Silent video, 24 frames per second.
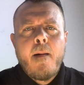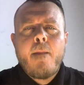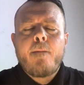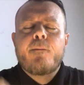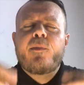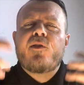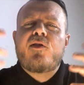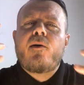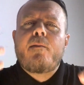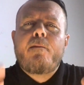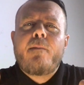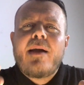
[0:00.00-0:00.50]

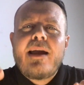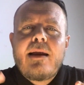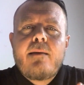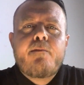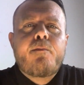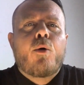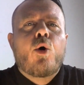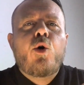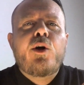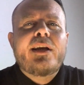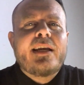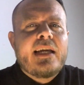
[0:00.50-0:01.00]
But the main
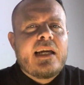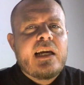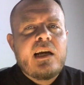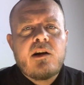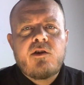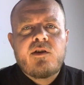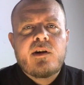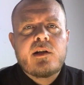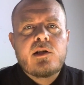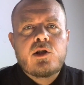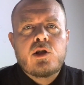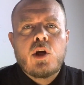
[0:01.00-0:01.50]
point
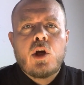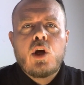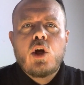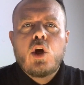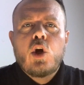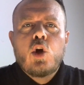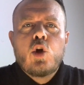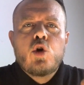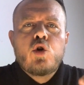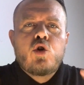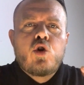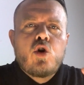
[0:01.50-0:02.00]
here is
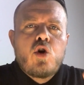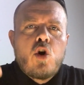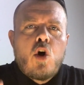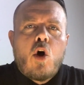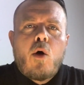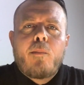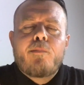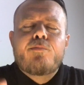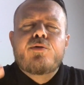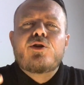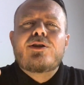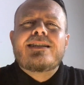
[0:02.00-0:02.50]
do
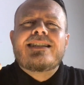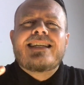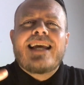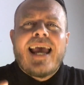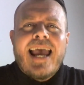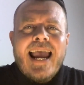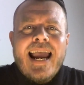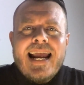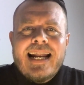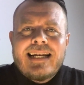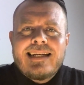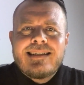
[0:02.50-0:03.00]
not
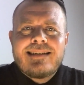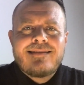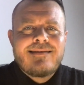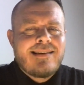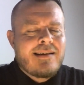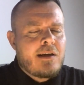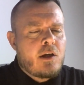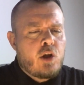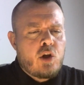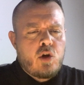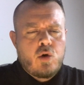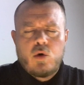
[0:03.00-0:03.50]
pretend
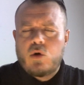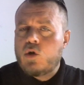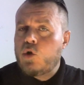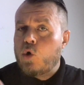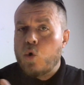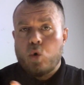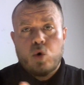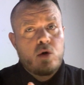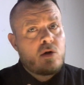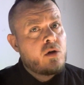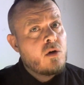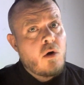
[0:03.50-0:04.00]
that you
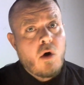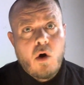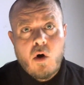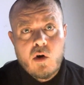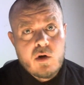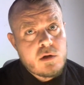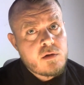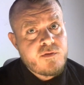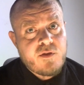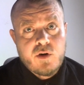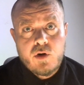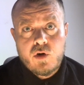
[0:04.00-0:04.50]
go to
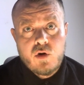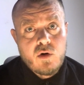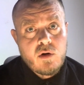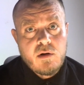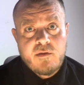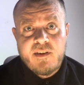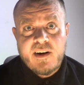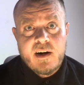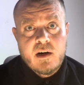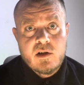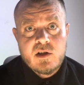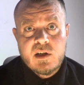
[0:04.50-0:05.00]
Oxford
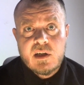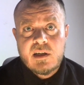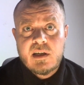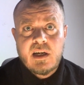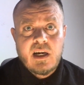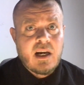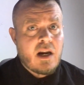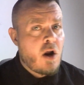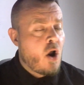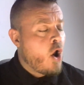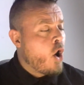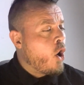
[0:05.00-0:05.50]

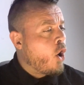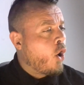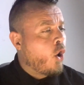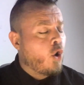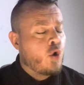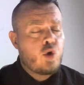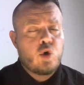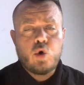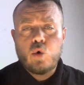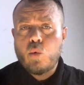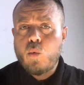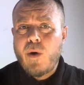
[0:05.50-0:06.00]
University or
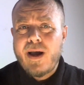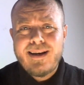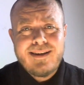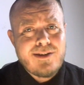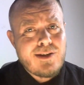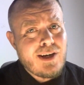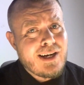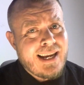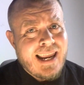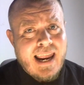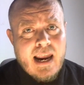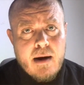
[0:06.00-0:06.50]
you went
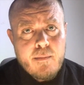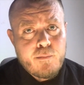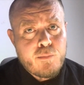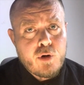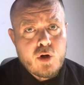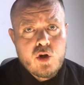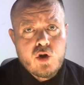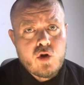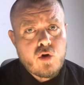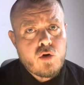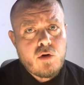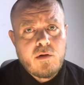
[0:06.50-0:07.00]
to
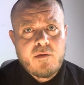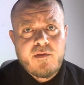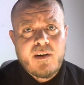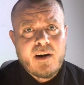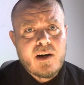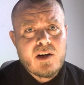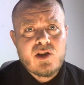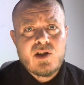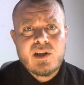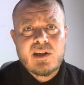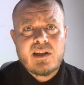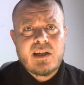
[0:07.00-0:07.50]
Cambridge
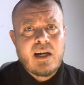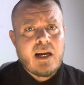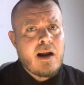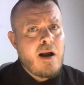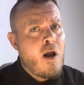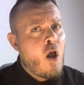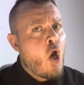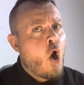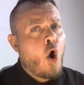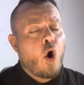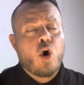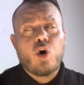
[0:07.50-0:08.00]
University
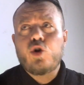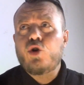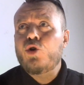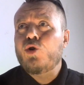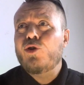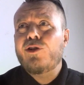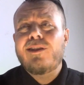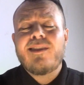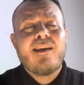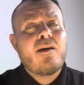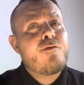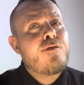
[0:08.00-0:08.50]
or
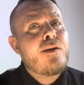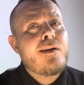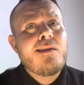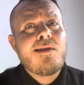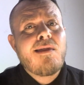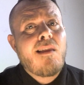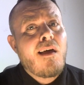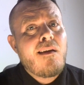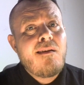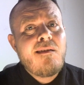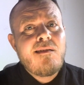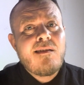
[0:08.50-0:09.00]
you live in
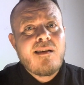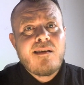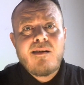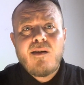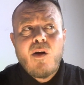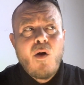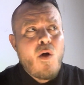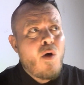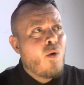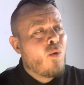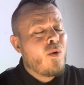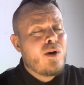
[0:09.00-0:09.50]

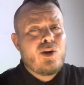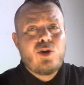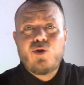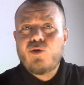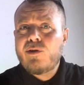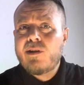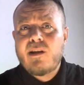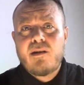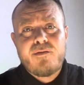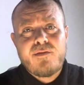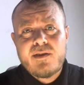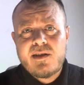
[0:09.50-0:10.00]
London when you
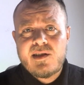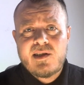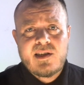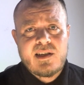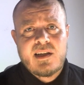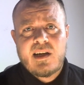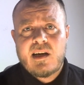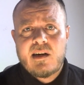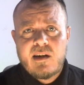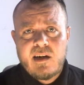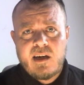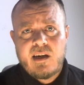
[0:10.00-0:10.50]
live in
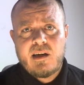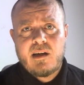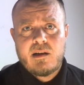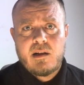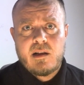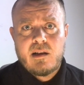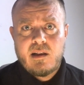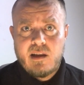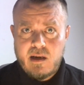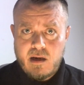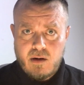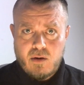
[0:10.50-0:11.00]
Sierra
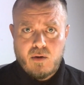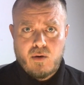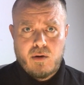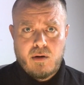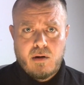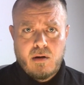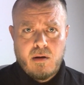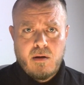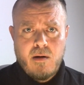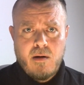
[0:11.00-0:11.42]
Leone.